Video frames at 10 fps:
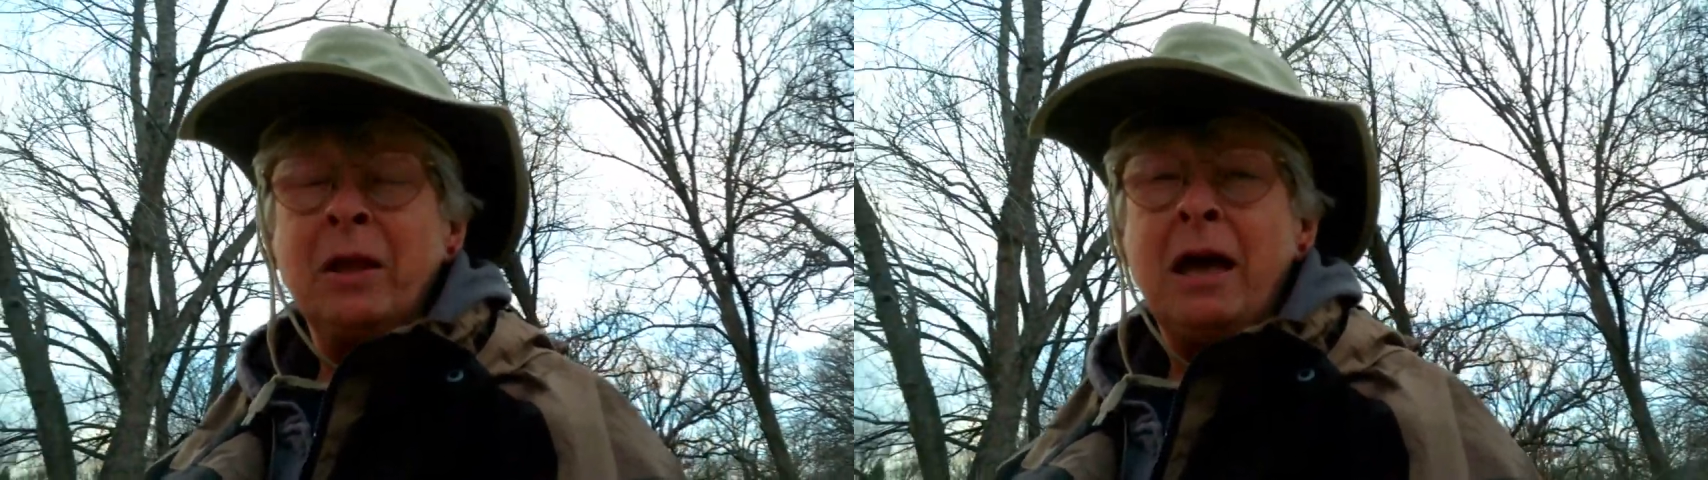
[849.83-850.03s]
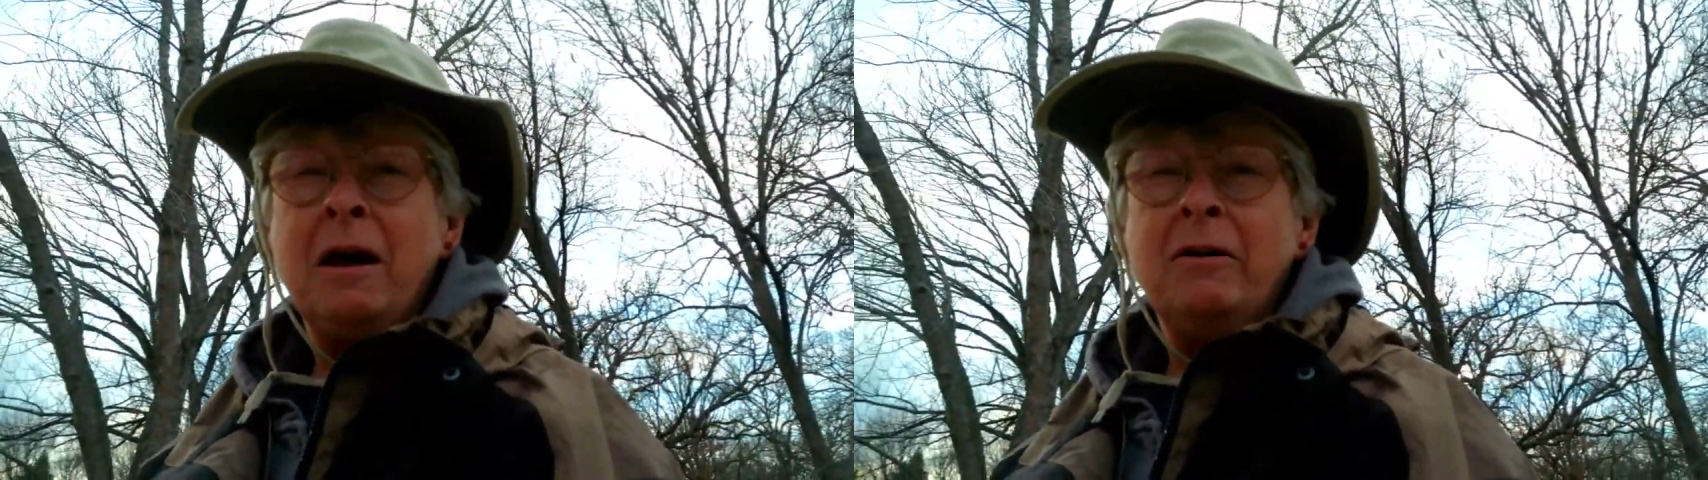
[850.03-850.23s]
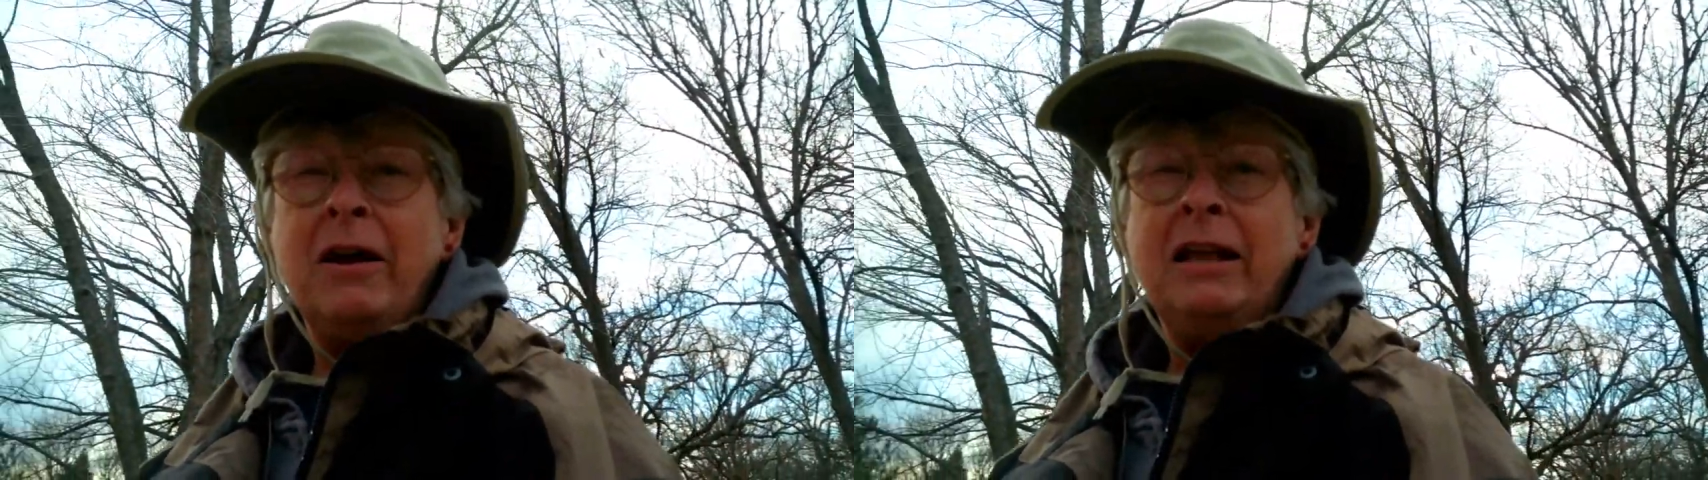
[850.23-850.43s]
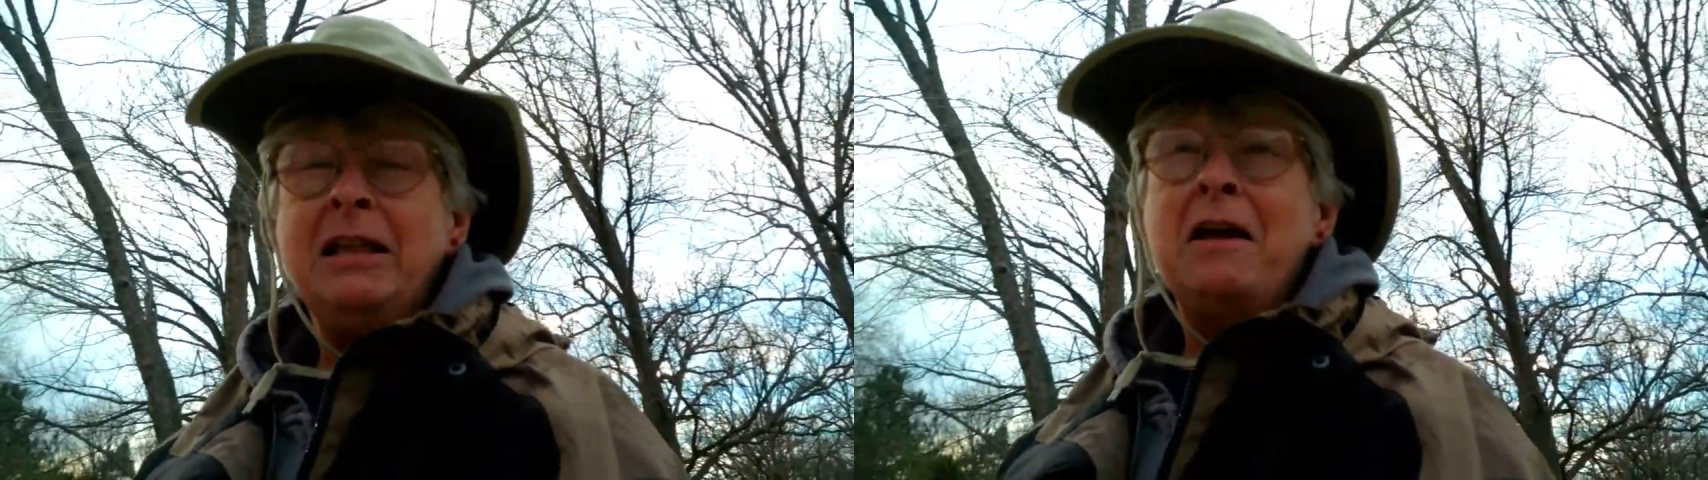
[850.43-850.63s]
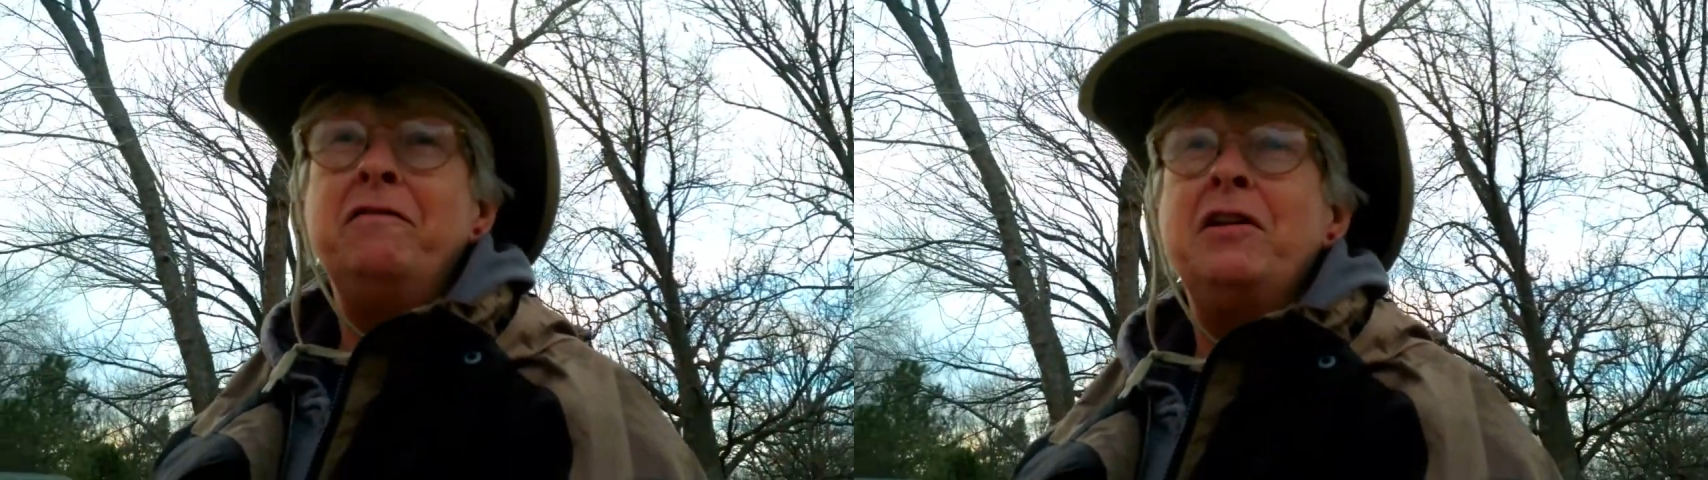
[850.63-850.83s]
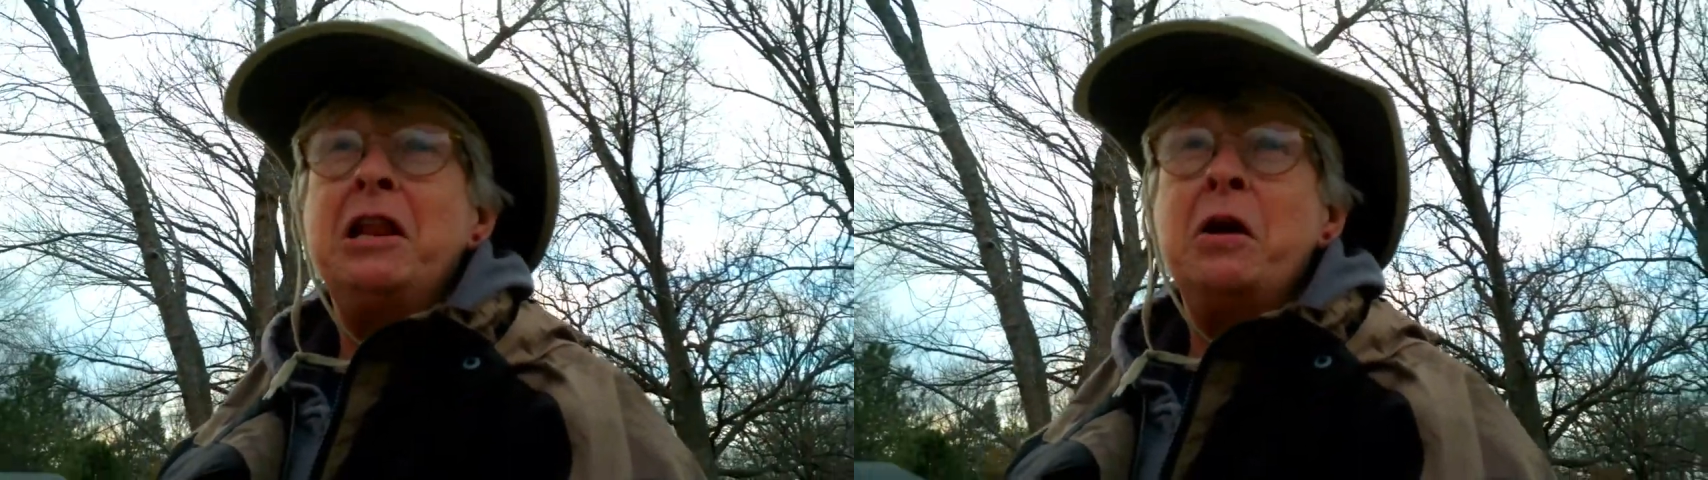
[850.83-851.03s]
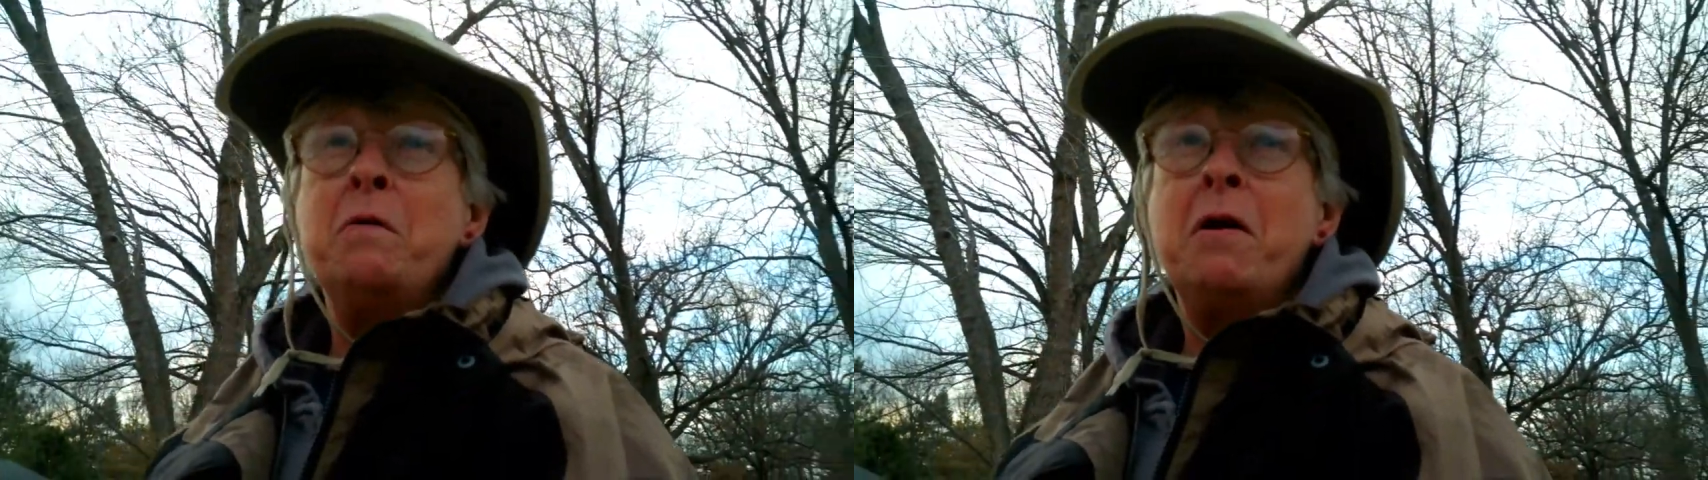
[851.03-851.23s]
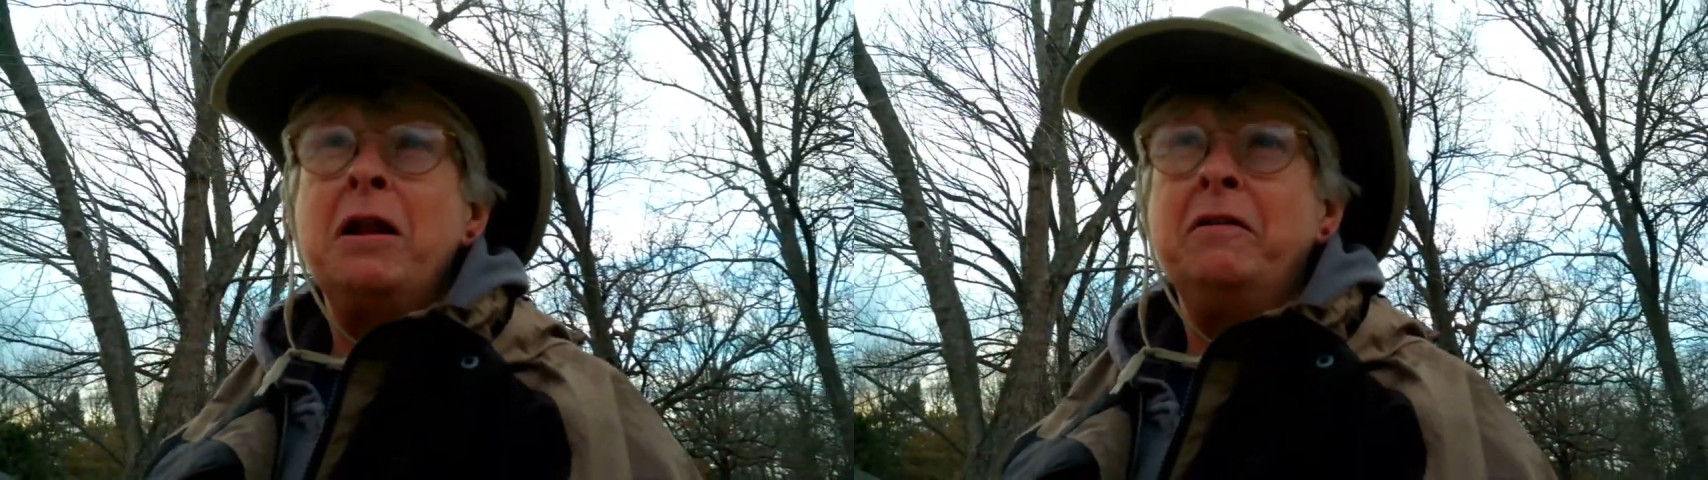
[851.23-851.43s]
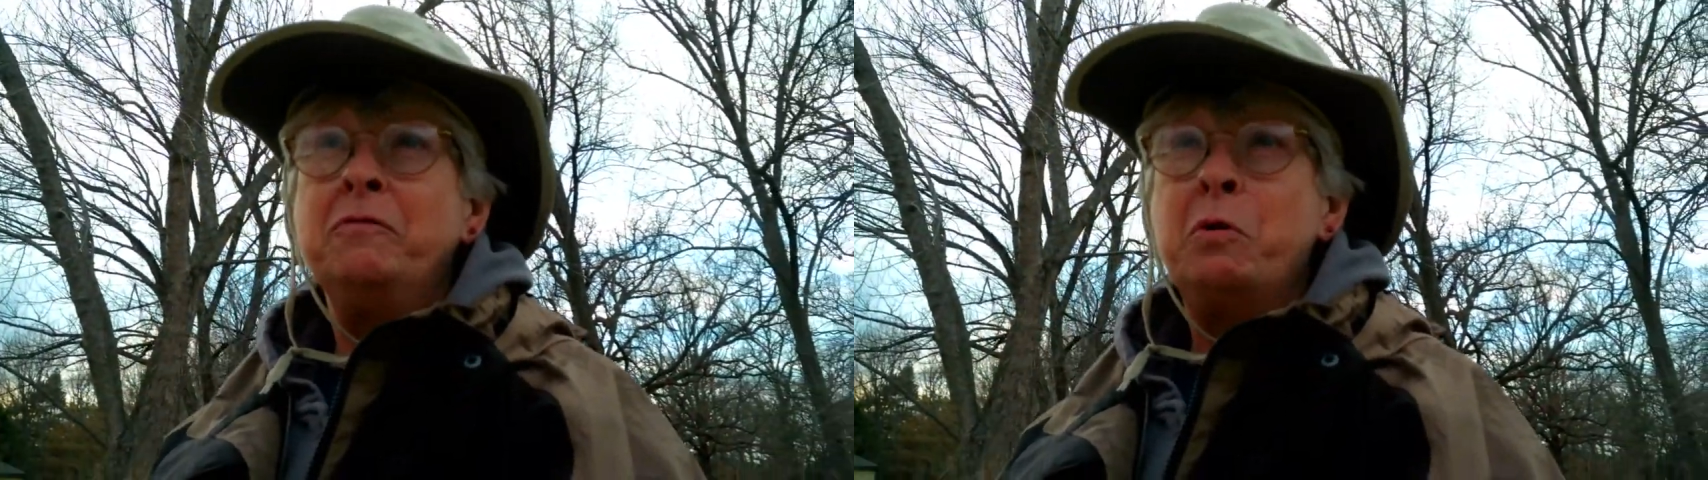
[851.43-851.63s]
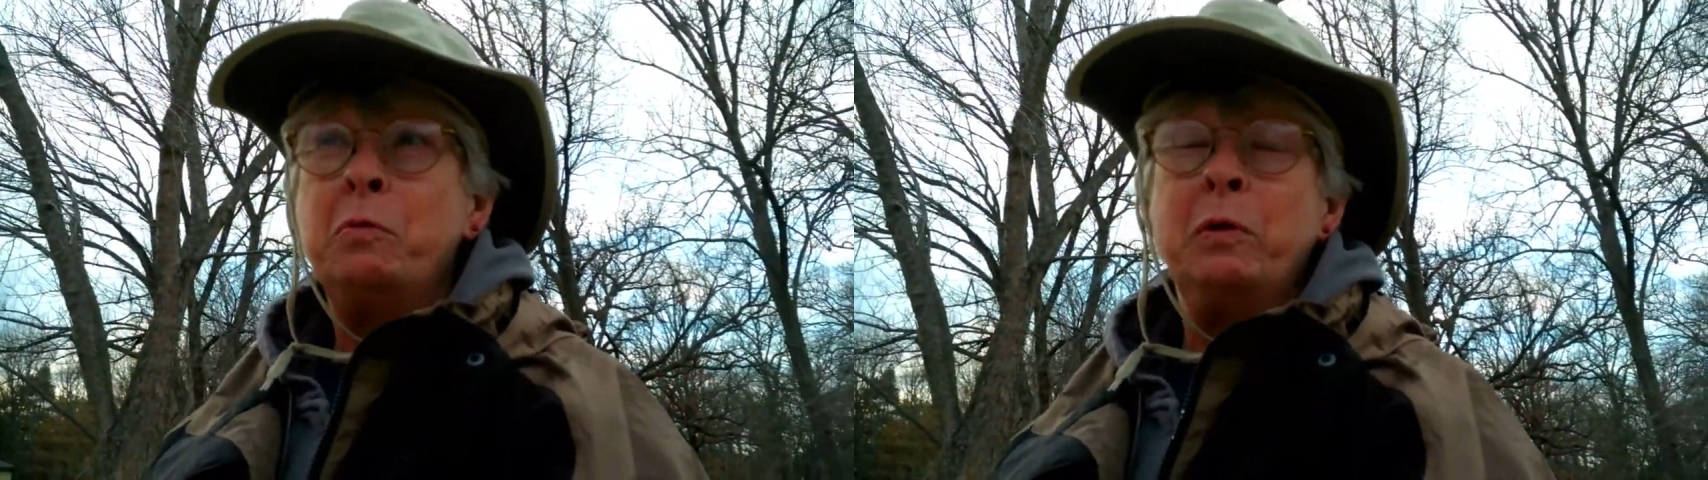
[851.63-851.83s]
I'll add that video on of when